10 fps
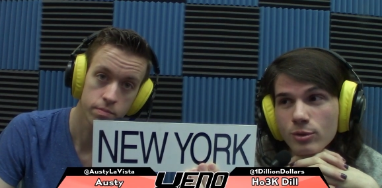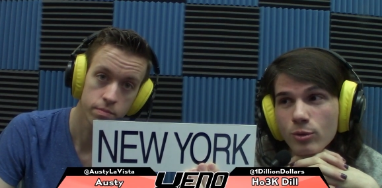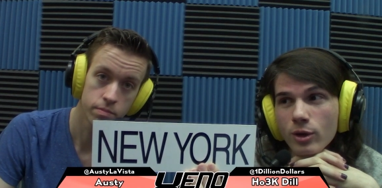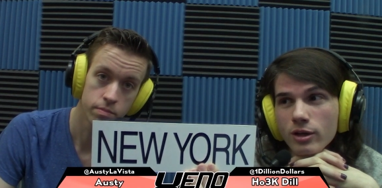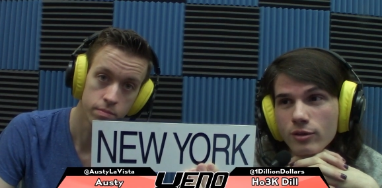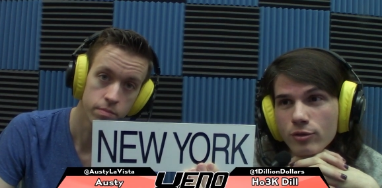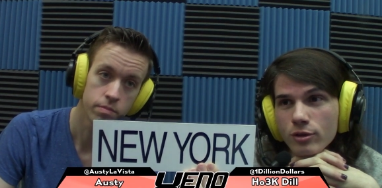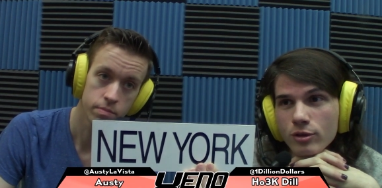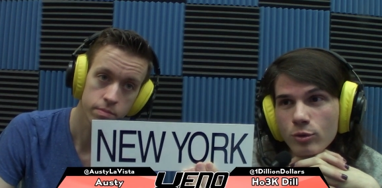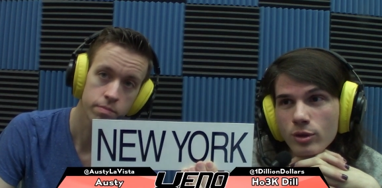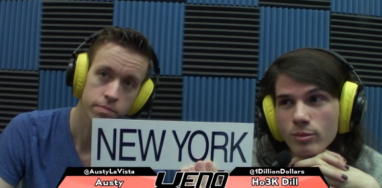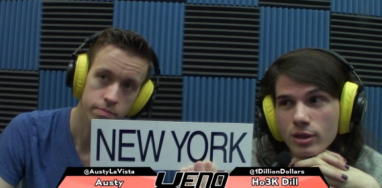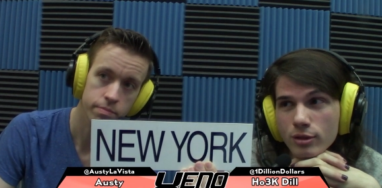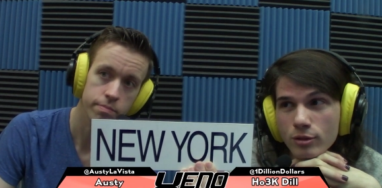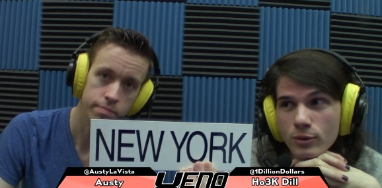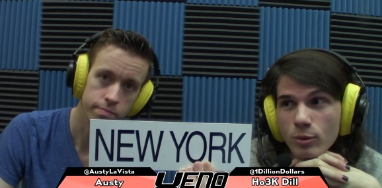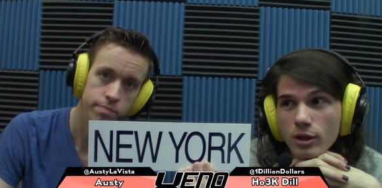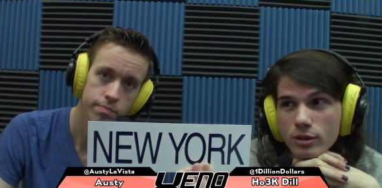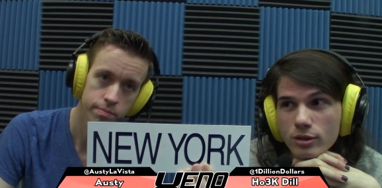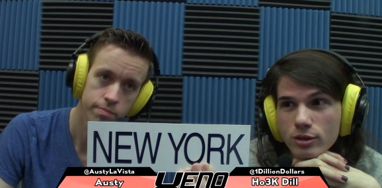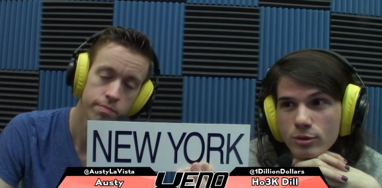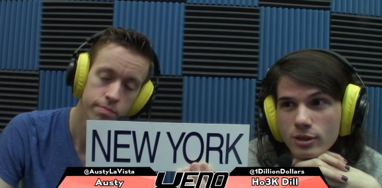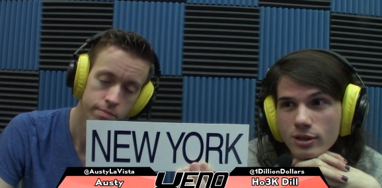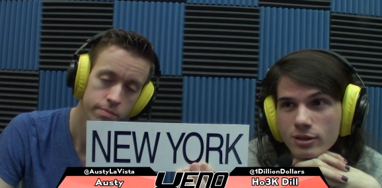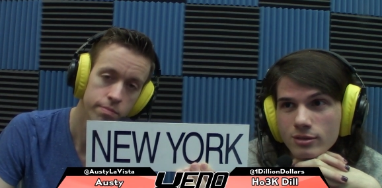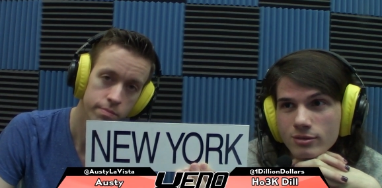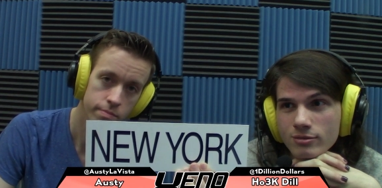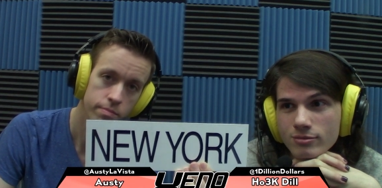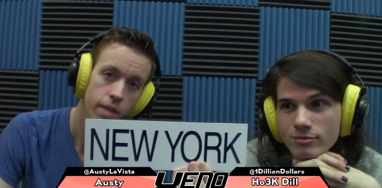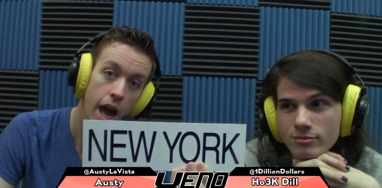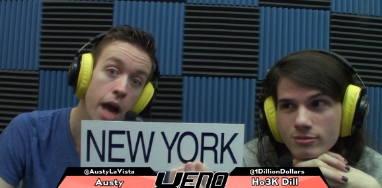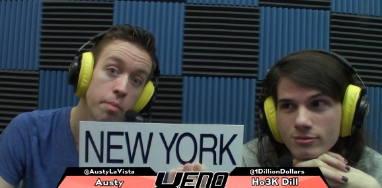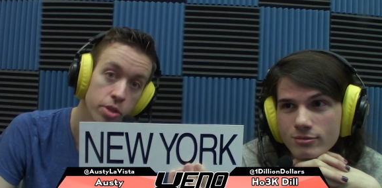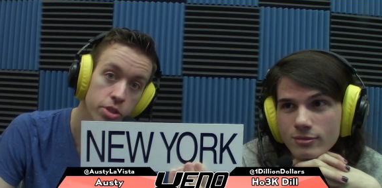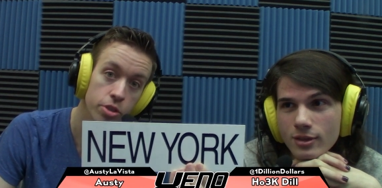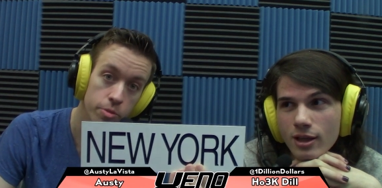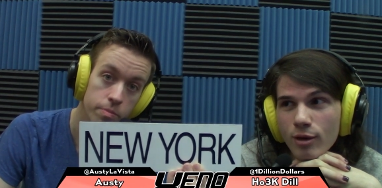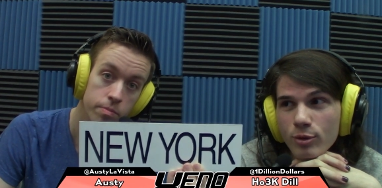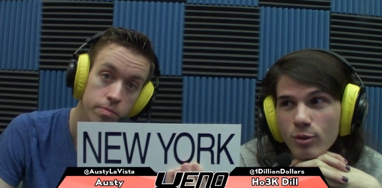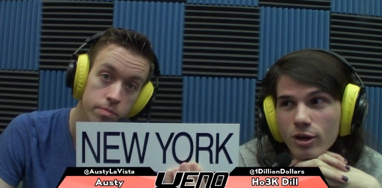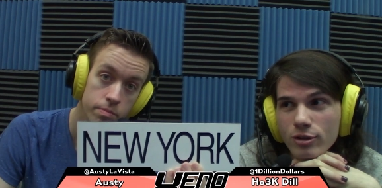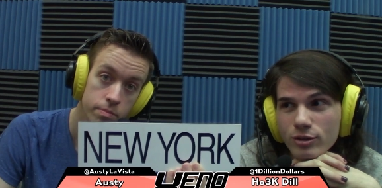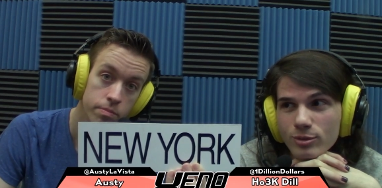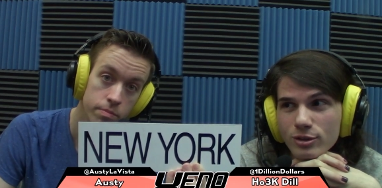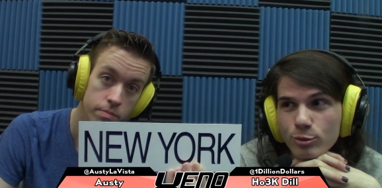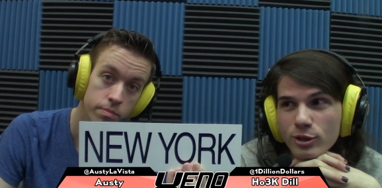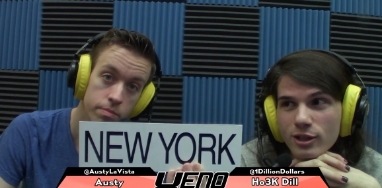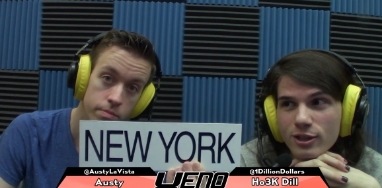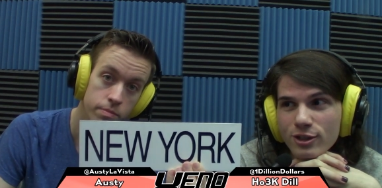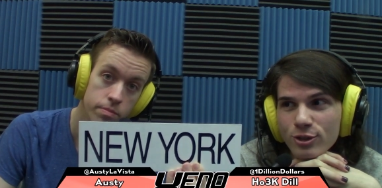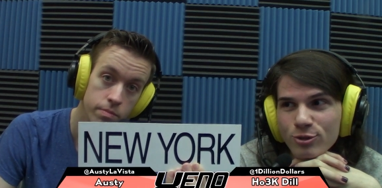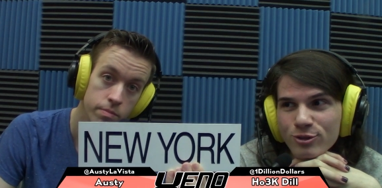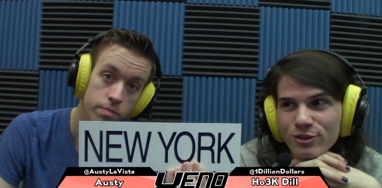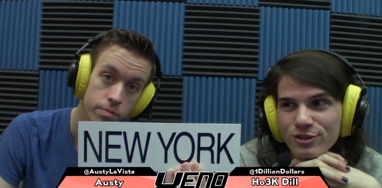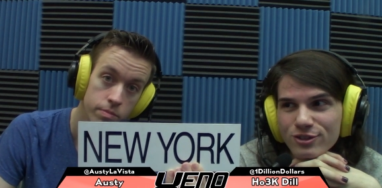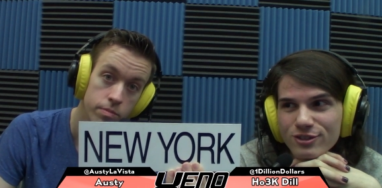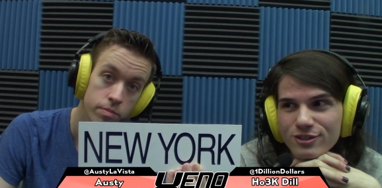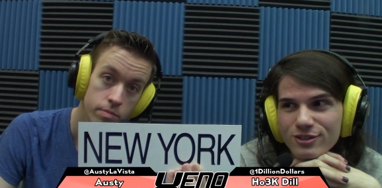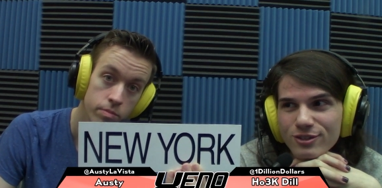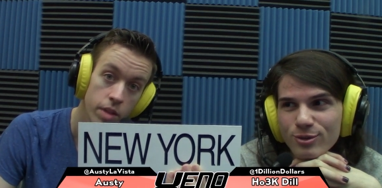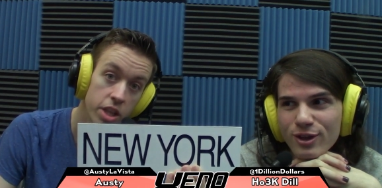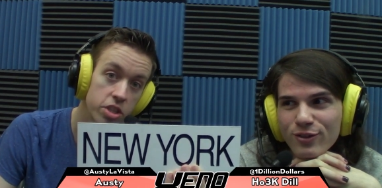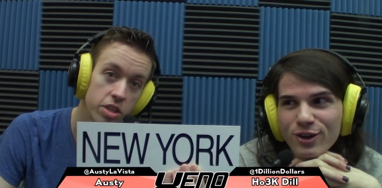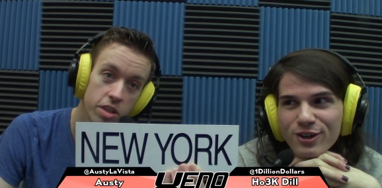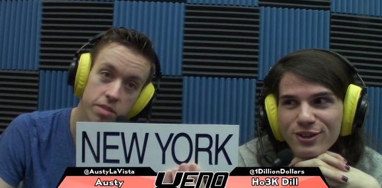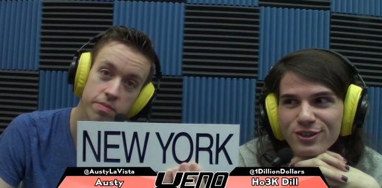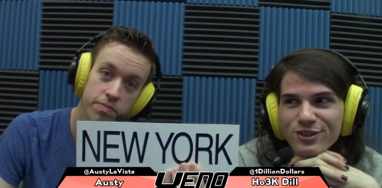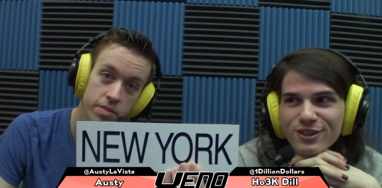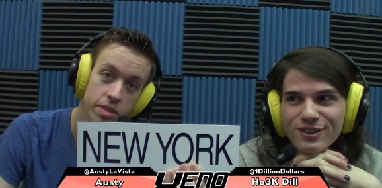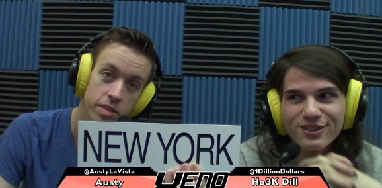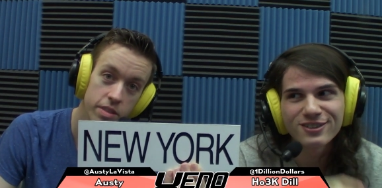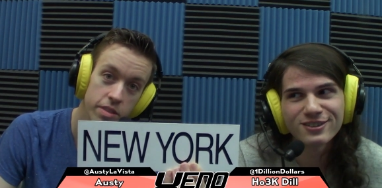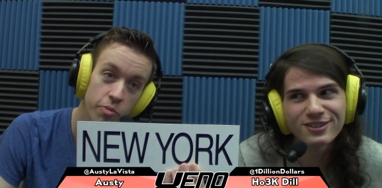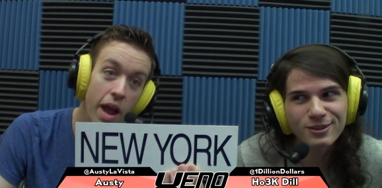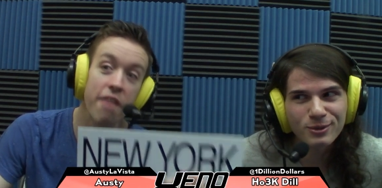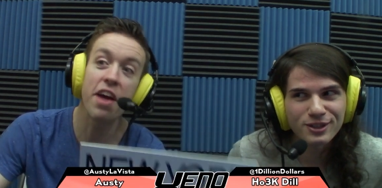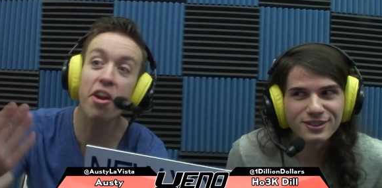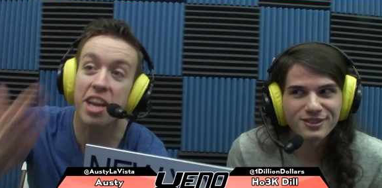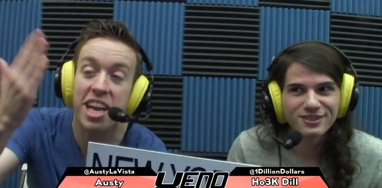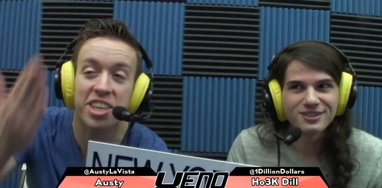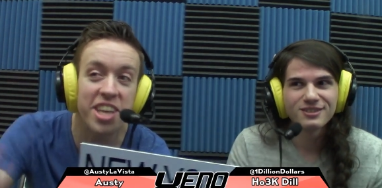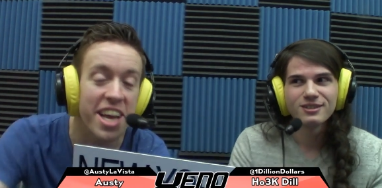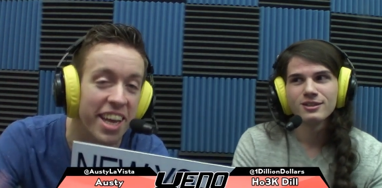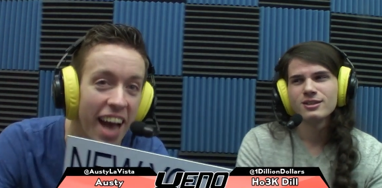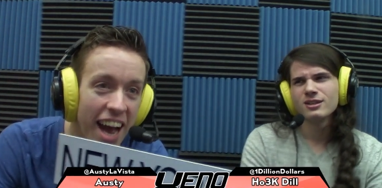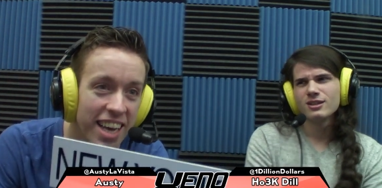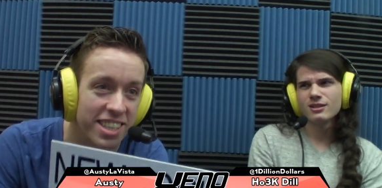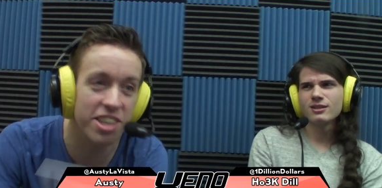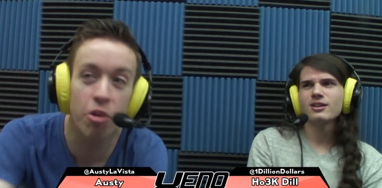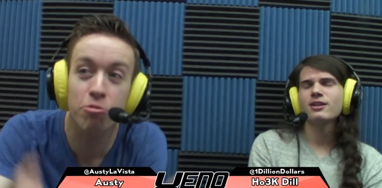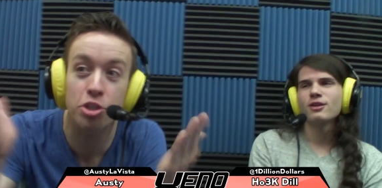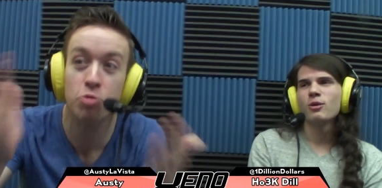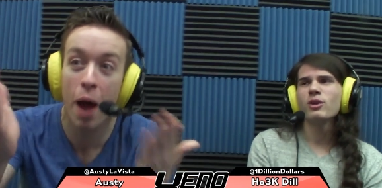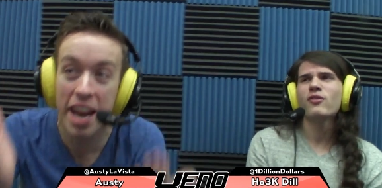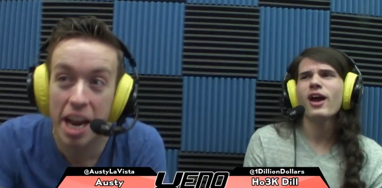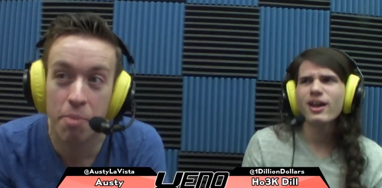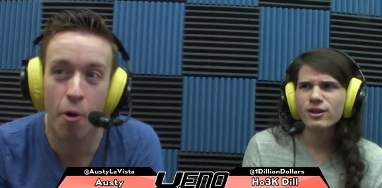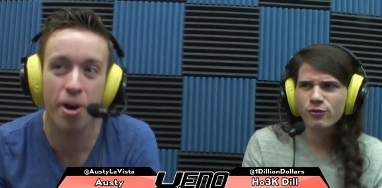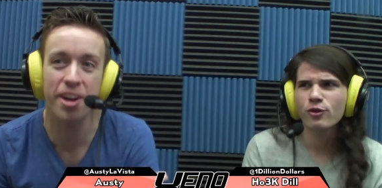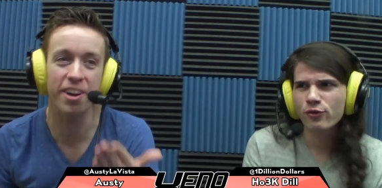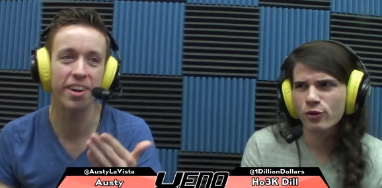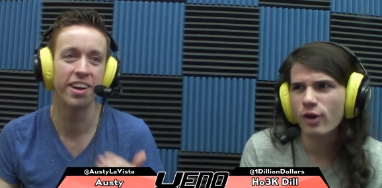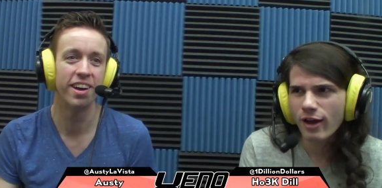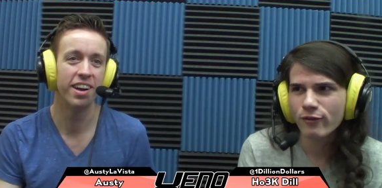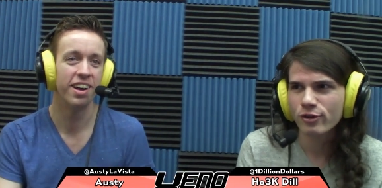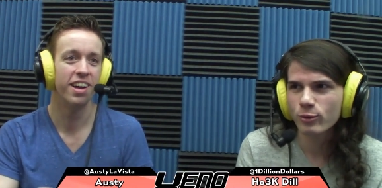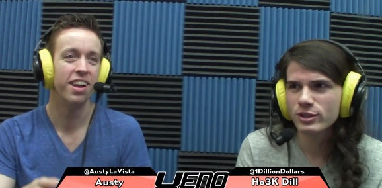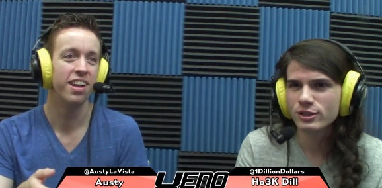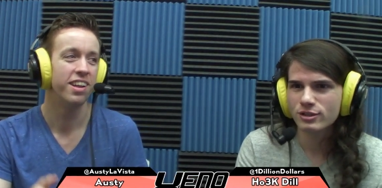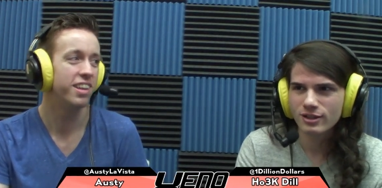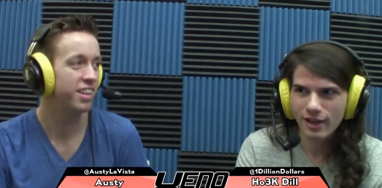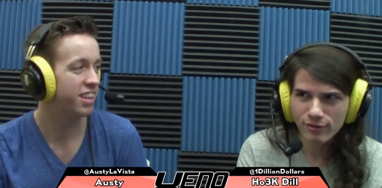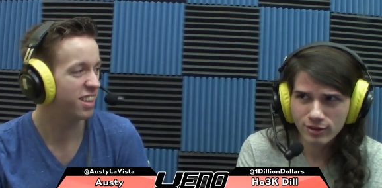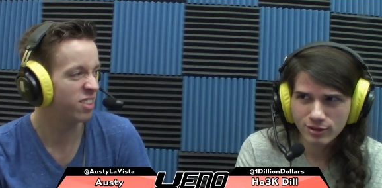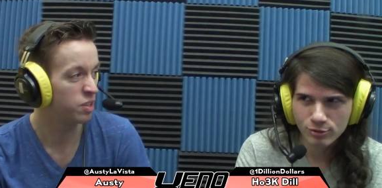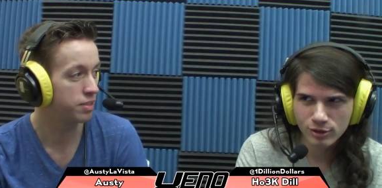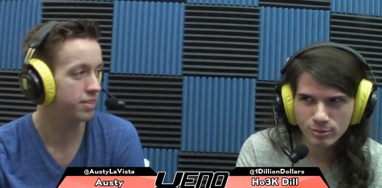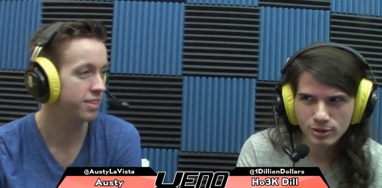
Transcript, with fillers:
Speaker 1: waiting for you. We miss you. We want to see you again. I miss you. And we want Ultimate to be huge.
Speaker 2: We have air conditioning. We have air conditioning, guys.
Speaker 1: You don't sweat anymore here. We've had it for forever. We just didn't have it at the really big